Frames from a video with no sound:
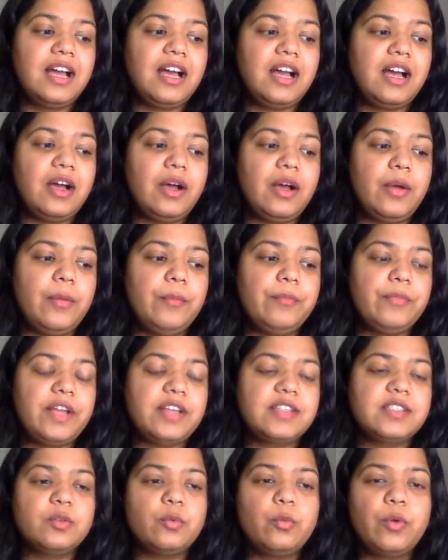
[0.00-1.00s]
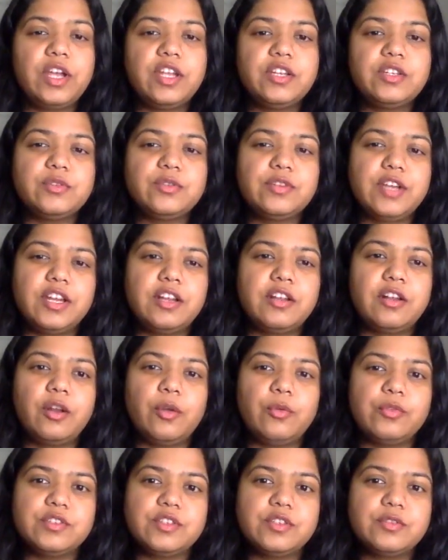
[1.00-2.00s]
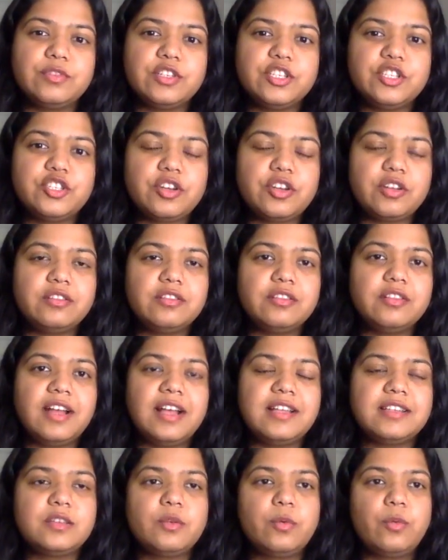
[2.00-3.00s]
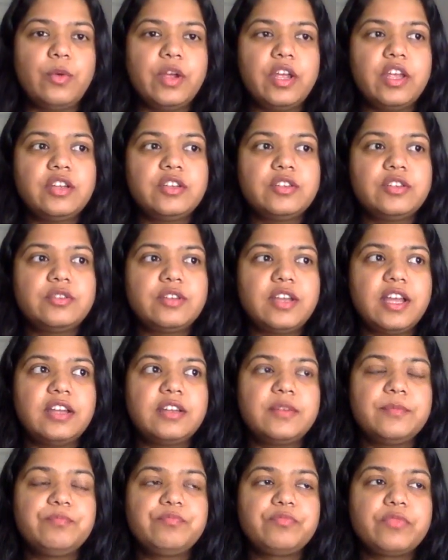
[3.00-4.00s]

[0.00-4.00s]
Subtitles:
a way to get closer to each other, as a way to get